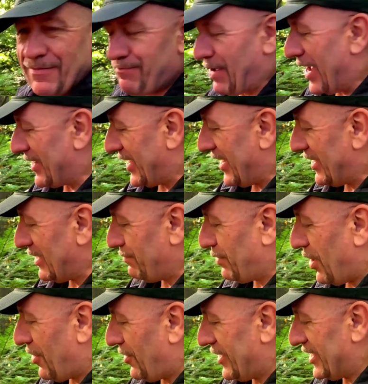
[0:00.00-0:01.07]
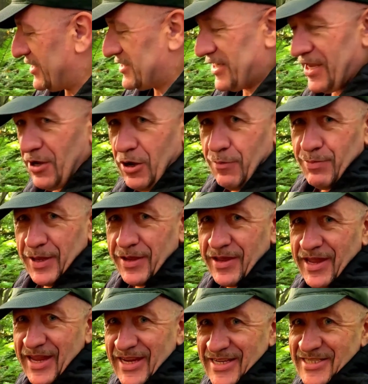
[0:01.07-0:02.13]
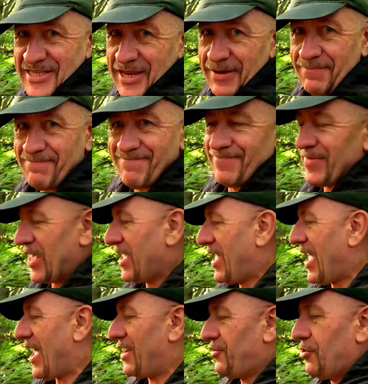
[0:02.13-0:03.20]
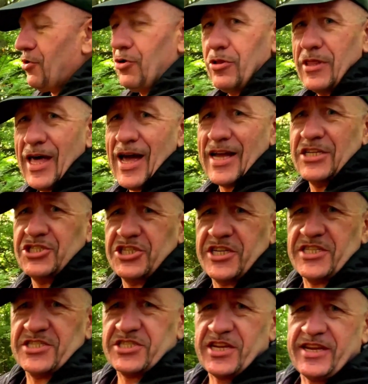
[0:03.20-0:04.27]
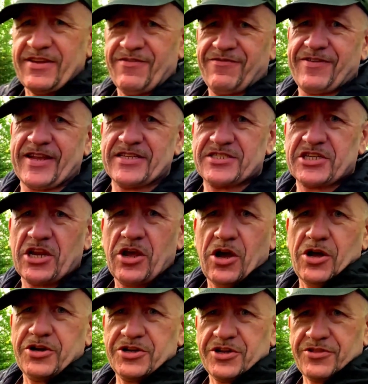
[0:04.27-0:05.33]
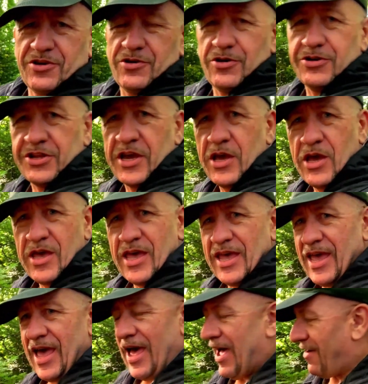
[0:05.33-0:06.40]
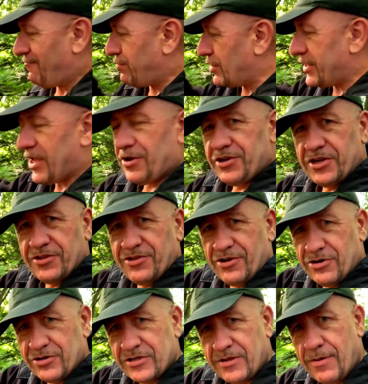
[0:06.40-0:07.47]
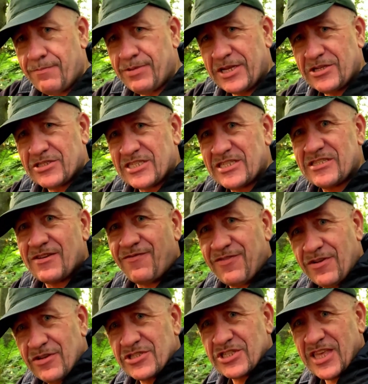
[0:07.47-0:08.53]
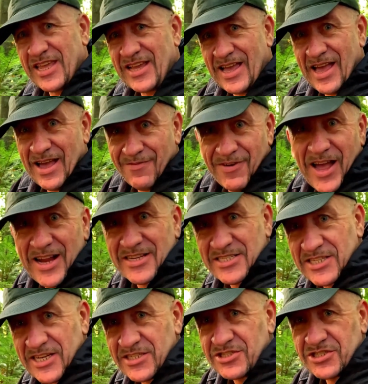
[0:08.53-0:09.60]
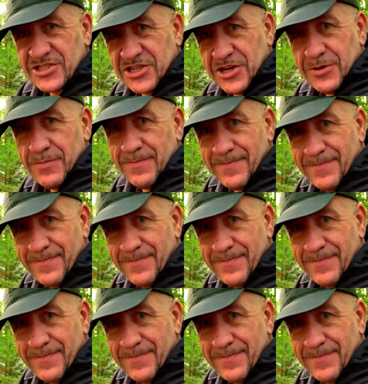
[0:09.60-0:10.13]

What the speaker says: Bang it in the pot, heat it up, eat it. And all that, as you can see, fits under the hood. I've put it under the hood because it's the first thing I have access to.